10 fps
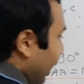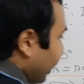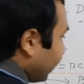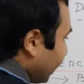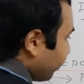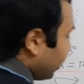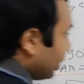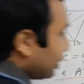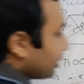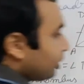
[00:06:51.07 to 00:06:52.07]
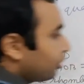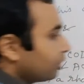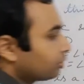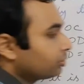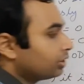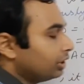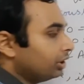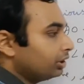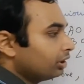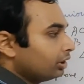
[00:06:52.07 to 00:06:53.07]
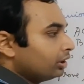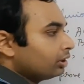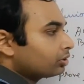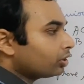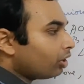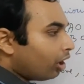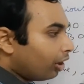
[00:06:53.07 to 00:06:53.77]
and AB is equals to CD. So